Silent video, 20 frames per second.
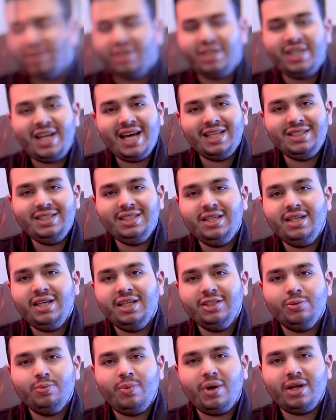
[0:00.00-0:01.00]

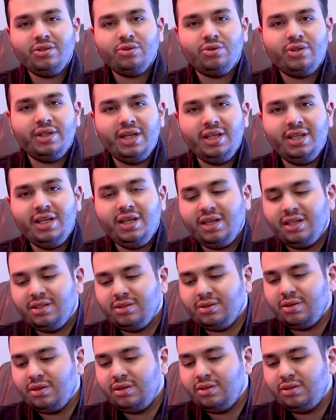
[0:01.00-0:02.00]
Classic spot trading
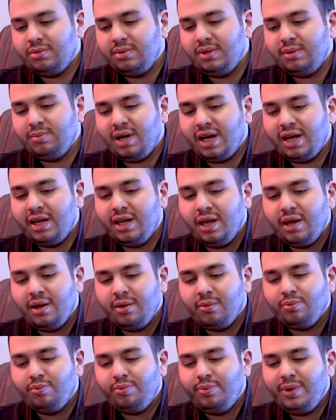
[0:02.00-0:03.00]
is going to be my
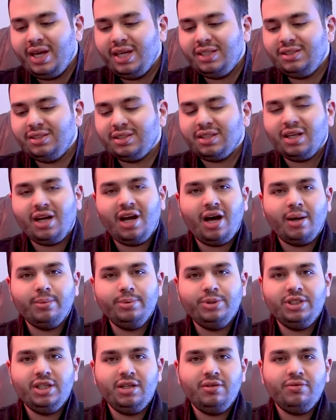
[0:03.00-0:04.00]
best
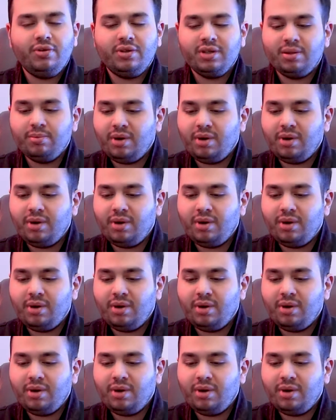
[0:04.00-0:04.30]
option for the